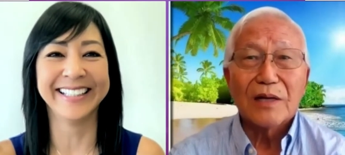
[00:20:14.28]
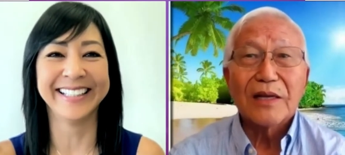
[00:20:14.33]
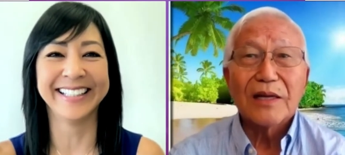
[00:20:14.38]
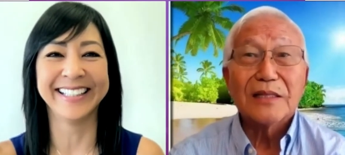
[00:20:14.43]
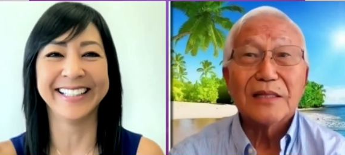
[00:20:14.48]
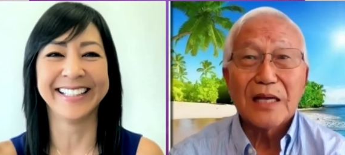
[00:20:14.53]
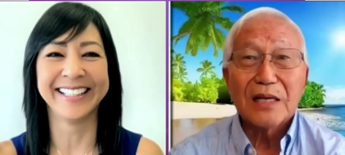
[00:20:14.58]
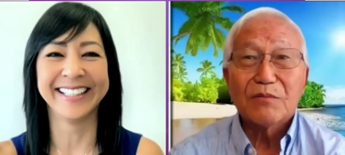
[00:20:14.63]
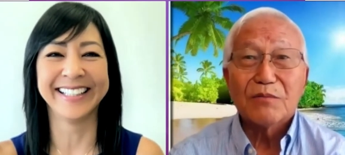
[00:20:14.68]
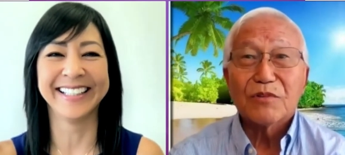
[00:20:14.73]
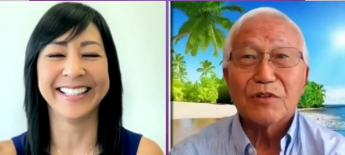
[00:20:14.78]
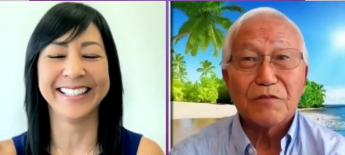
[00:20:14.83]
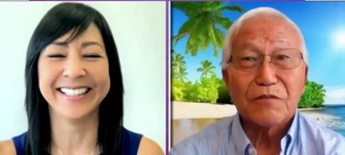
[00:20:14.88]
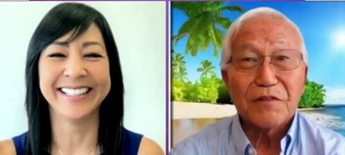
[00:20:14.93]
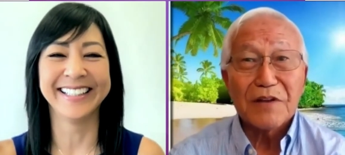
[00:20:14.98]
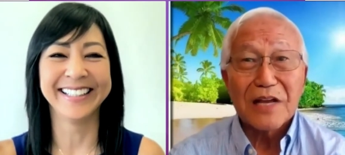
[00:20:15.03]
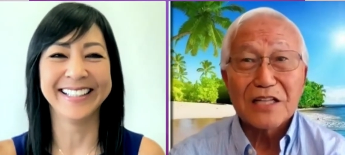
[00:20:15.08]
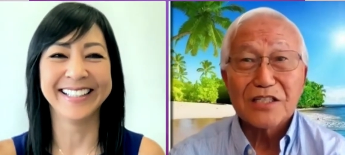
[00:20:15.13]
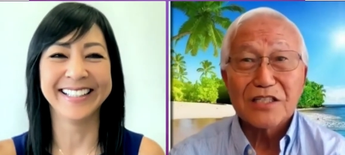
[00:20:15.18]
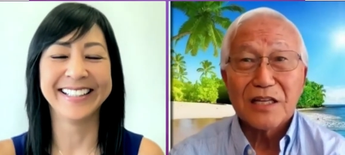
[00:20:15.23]
Speaker 1: go out at night with a
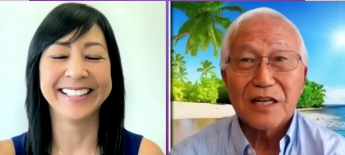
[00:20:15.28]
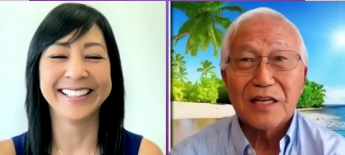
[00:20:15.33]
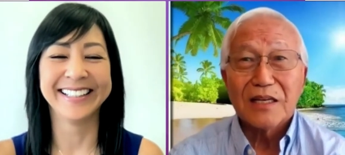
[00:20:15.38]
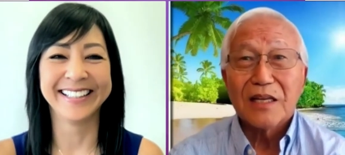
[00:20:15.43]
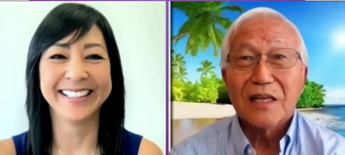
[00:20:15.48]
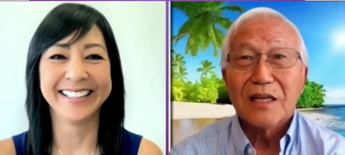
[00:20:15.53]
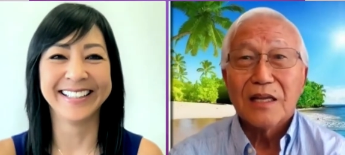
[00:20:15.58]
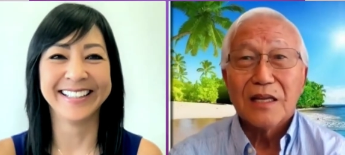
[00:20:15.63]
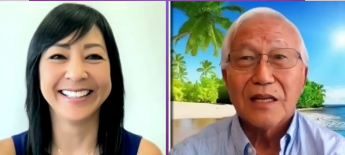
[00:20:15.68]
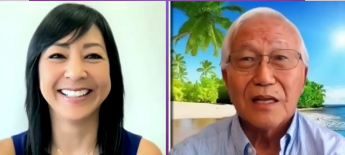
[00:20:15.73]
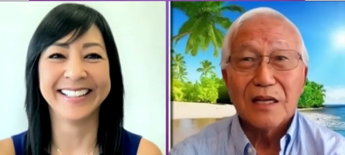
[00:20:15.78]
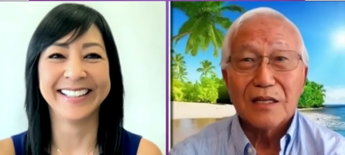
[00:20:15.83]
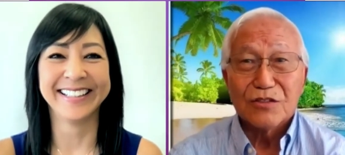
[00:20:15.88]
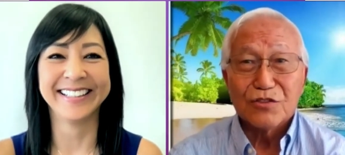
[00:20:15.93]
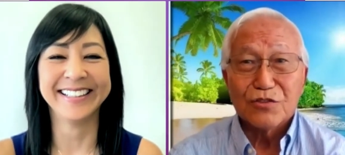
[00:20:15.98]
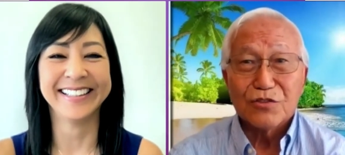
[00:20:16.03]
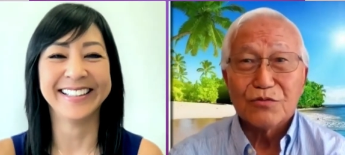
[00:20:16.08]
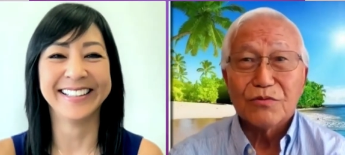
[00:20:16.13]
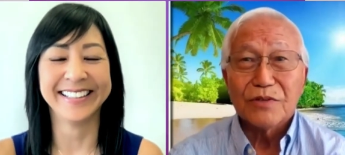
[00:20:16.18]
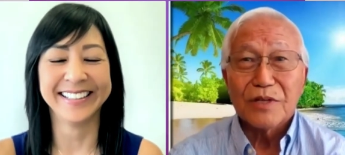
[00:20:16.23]
flashlight
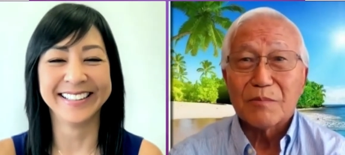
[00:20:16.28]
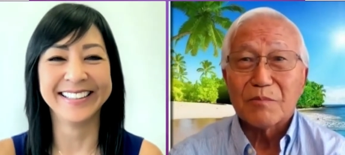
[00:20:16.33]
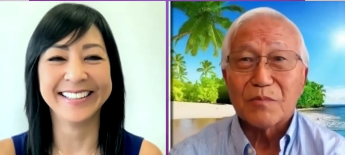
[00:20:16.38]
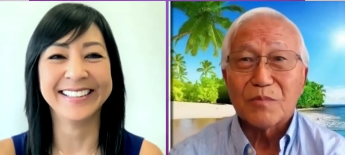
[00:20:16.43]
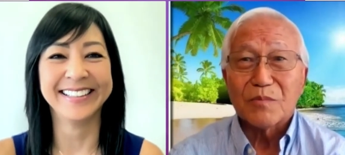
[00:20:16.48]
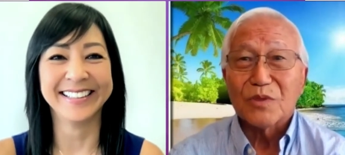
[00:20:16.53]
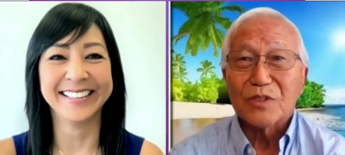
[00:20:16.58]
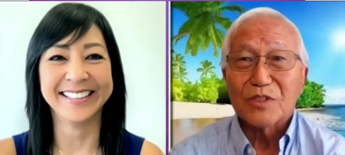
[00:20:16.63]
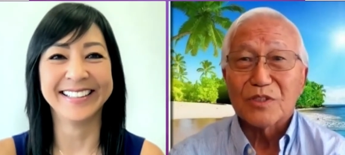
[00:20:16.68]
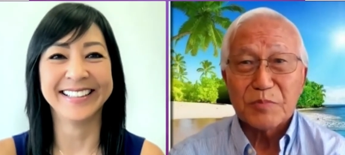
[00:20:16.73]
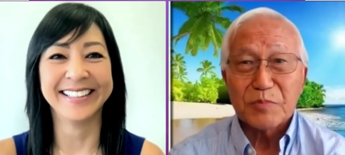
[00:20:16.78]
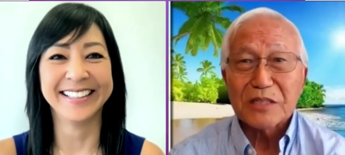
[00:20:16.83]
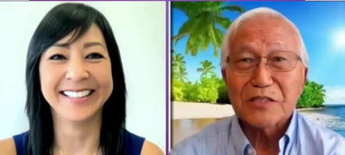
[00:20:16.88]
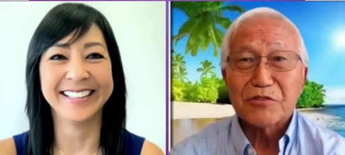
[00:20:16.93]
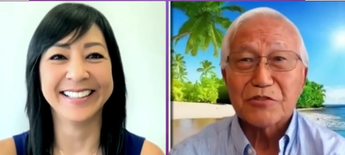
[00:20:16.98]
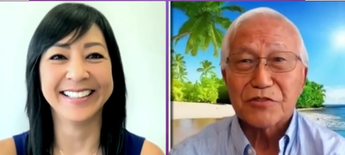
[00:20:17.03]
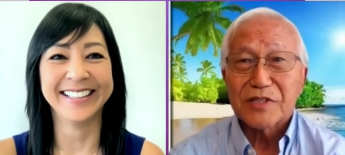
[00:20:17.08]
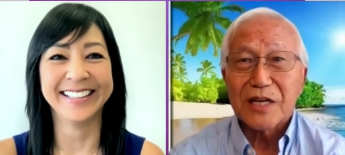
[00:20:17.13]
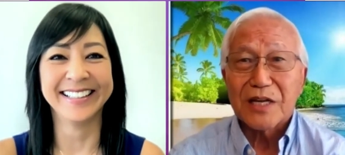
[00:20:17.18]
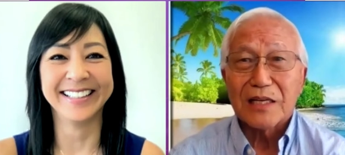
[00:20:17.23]
and shoot them with
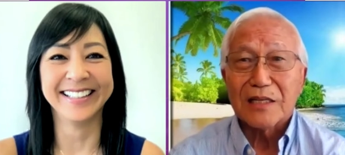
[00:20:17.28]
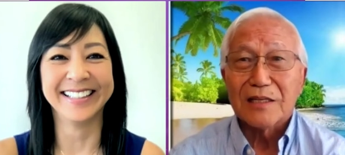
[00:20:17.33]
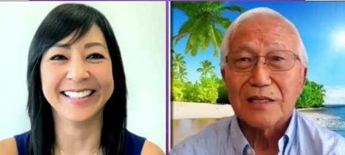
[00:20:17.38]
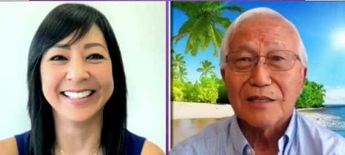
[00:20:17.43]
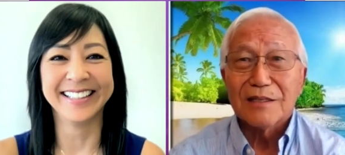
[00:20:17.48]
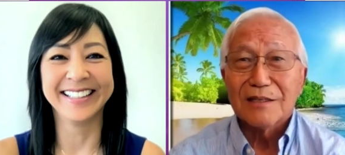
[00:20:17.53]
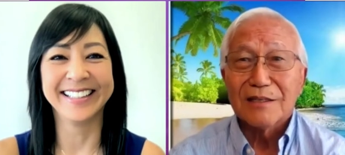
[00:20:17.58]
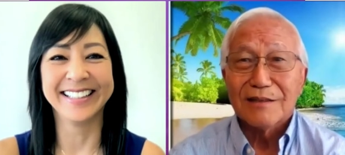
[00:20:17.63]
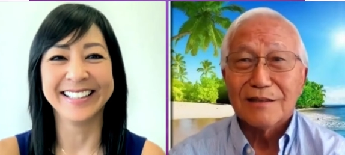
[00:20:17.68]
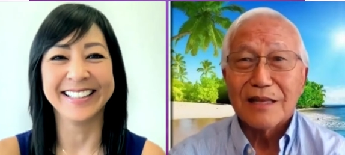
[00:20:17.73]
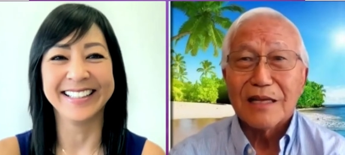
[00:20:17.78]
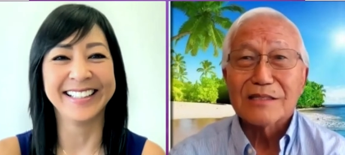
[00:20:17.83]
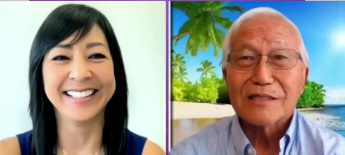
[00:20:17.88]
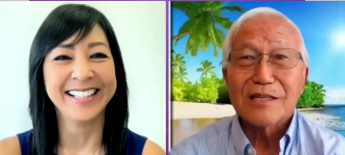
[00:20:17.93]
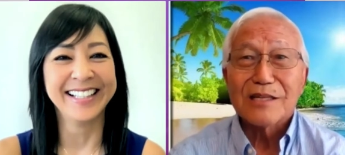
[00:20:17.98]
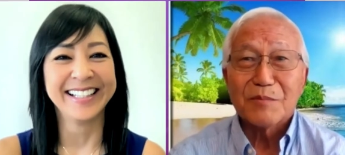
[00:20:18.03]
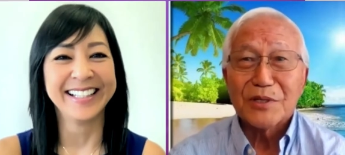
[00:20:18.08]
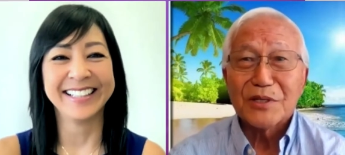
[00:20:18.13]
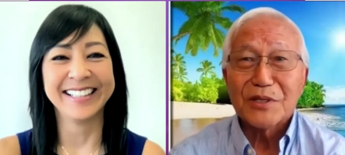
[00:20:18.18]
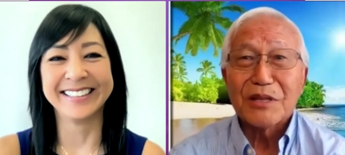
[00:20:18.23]
spectracide.
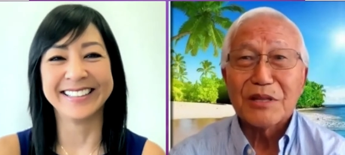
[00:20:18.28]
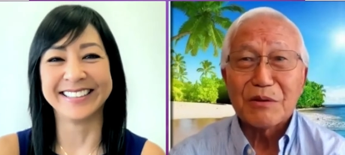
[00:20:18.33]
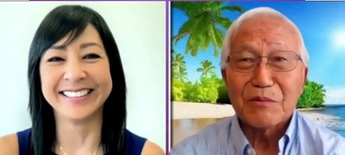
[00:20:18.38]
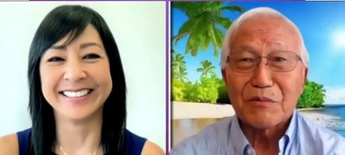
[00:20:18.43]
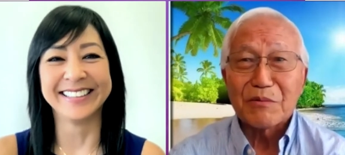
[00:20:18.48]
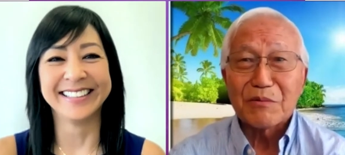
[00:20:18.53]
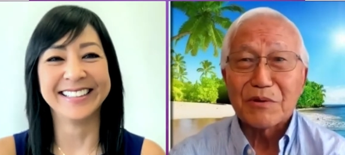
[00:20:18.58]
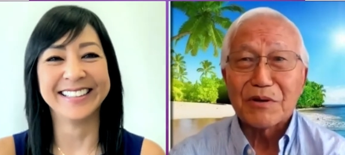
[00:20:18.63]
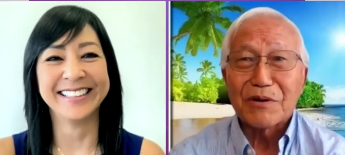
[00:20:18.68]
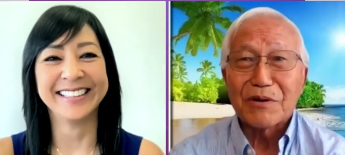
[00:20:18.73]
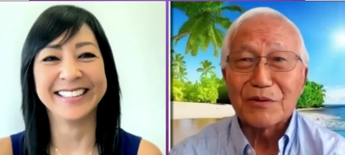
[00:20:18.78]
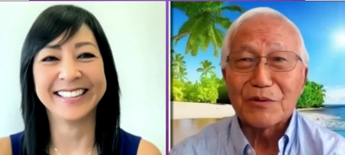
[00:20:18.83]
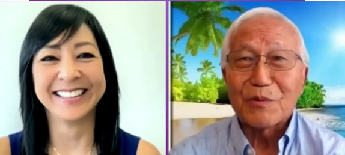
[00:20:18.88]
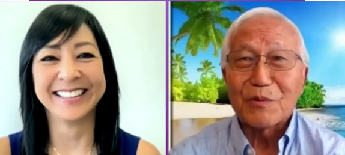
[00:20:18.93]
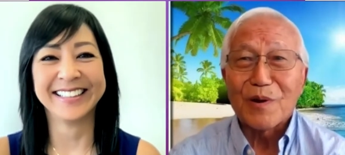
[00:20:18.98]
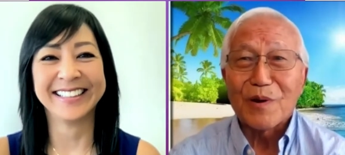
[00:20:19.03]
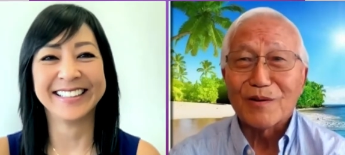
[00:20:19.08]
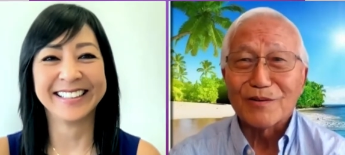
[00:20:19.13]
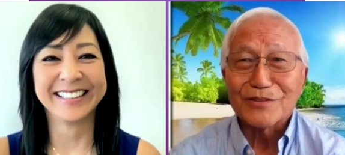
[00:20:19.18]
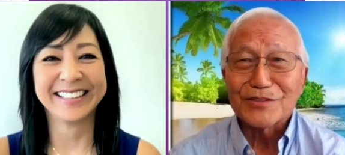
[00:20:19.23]
That's how many there were on the
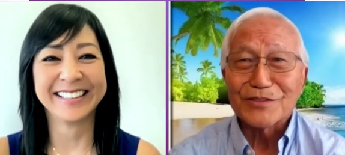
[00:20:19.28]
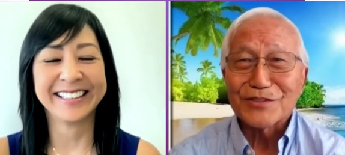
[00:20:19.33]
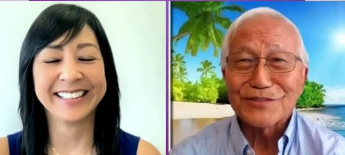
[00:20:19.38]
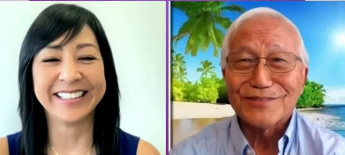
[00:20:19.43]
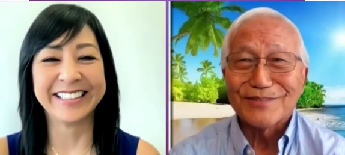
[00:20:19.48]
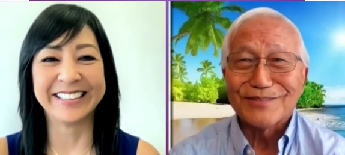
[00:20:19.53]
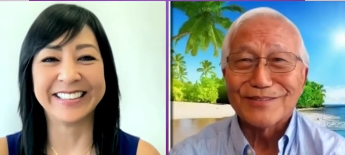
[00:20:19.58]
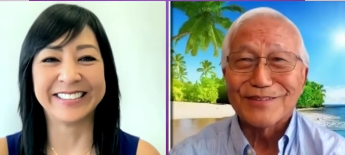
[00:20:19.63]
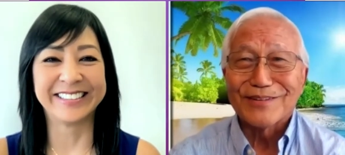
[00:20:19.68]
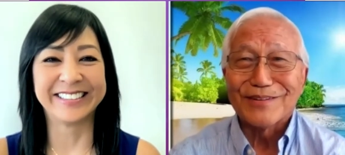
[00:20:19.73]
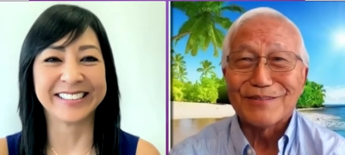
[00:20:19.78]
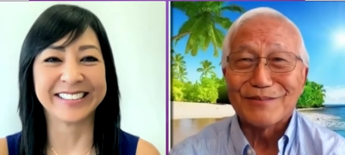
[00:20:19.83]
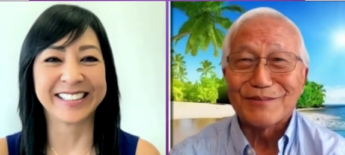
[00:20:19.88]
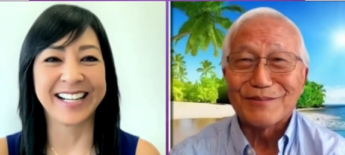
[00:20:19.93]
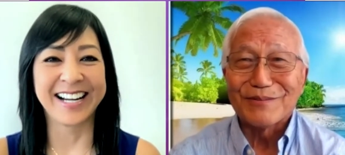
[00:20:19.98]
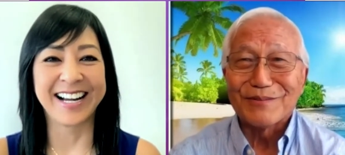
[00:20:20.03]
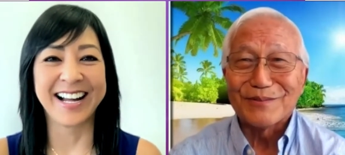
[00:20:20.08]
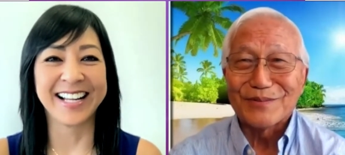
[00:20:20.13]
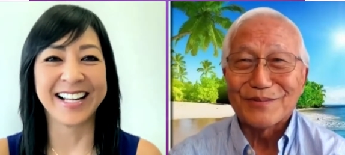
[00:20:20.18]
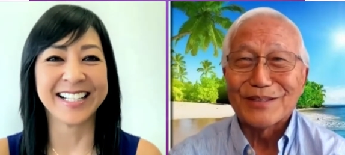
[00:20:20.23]
walls. Oh so,
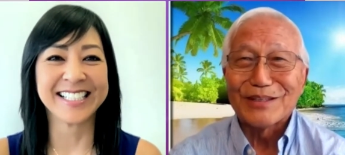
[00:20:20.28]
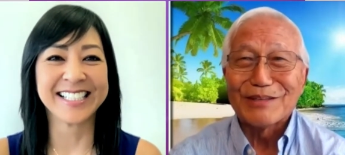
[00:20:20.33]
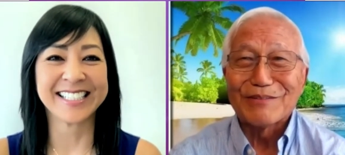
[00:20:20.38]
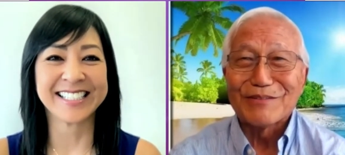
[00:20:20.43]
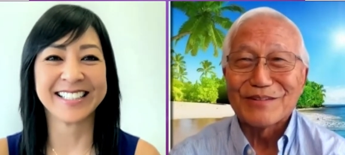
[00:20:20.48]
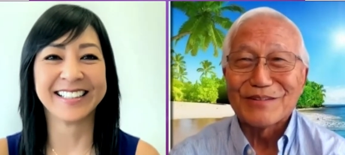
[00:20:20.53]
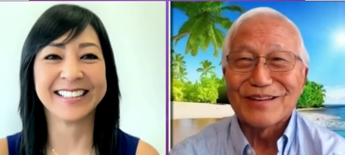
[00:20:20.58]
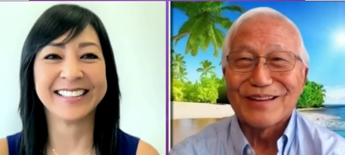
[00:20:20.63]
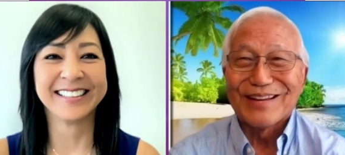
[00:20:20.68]
gosh.